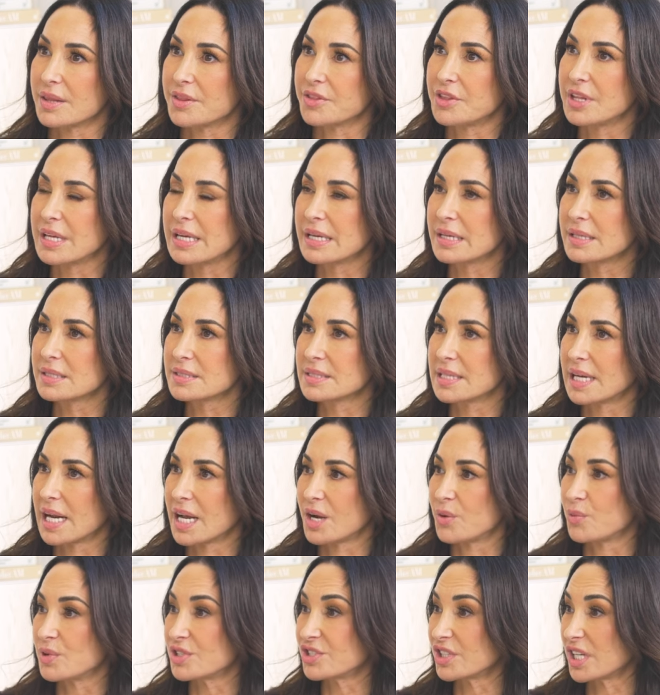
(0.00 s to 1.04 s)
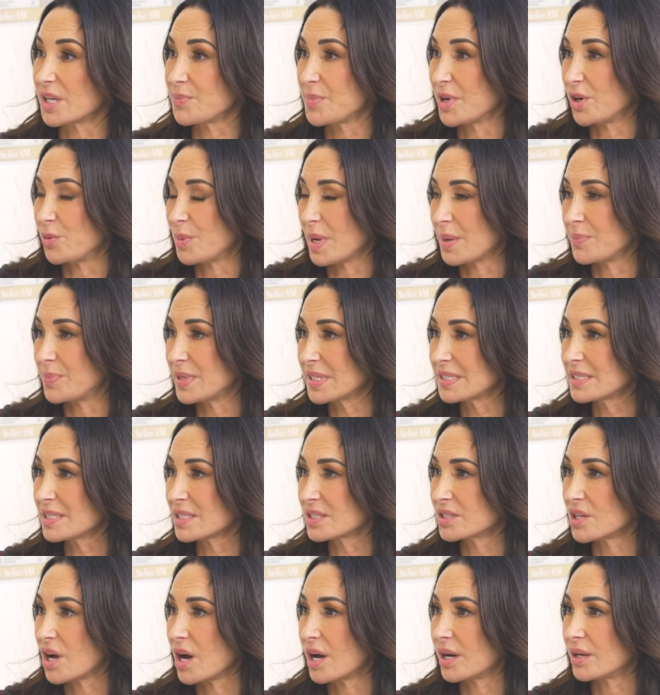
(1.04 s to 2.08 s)
things that I originally built my
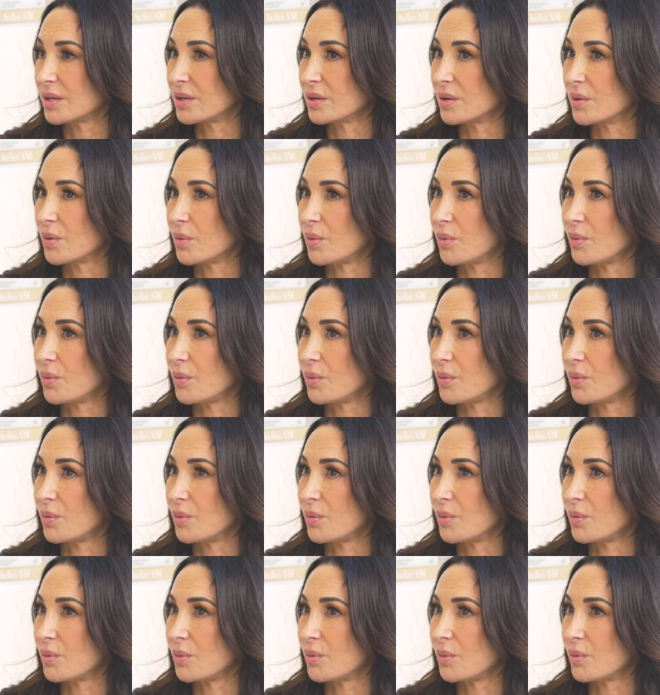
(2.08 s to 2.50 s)
business on